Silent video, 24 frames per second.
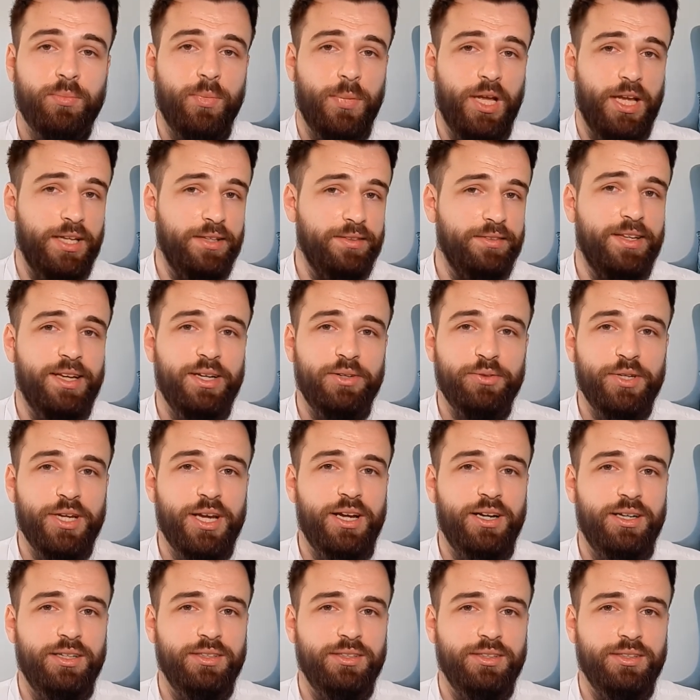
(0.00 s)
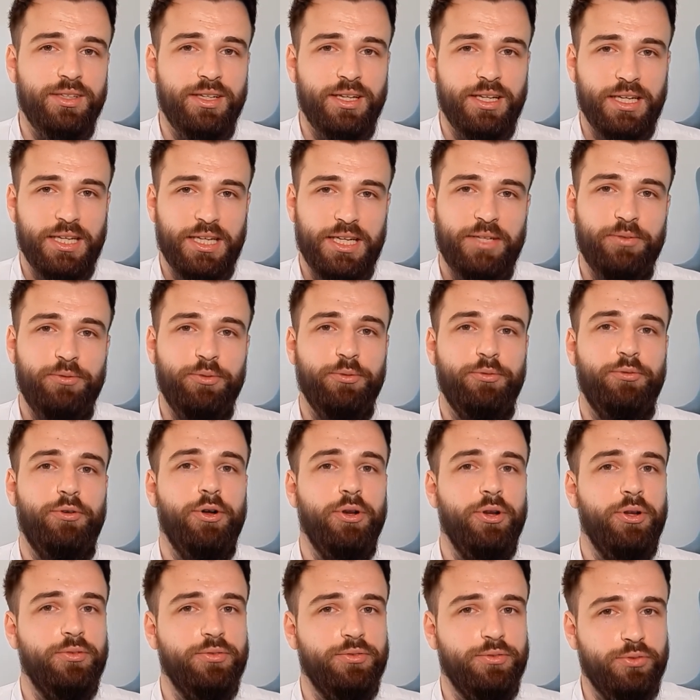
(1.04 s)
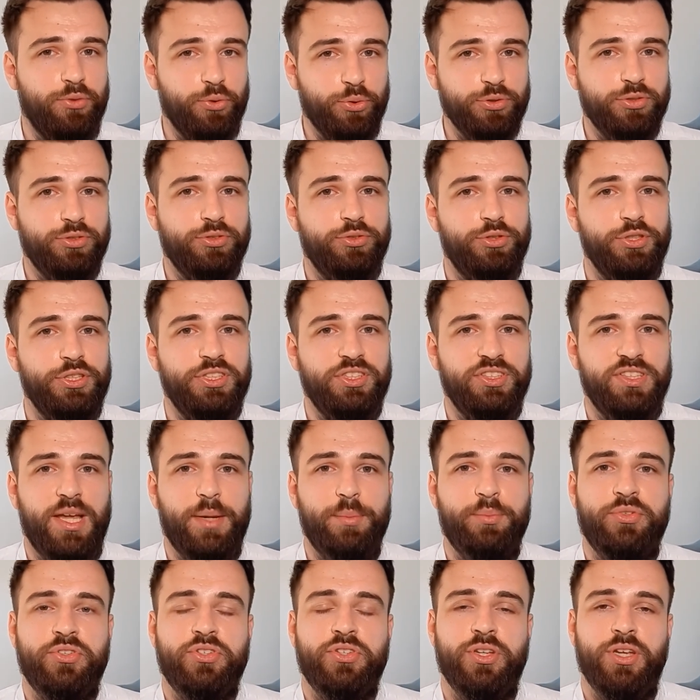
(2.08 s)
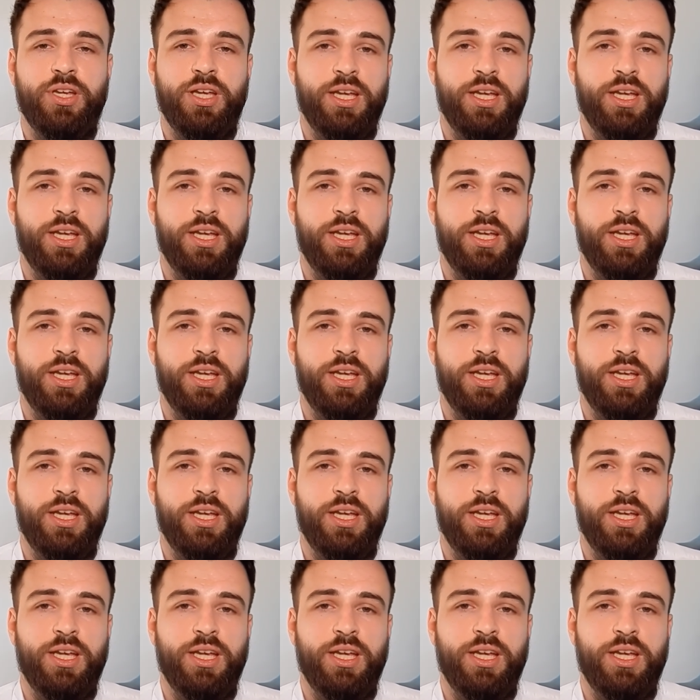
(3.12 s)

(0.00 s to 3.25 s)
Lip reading: And there we are. If you follow those 3 steps,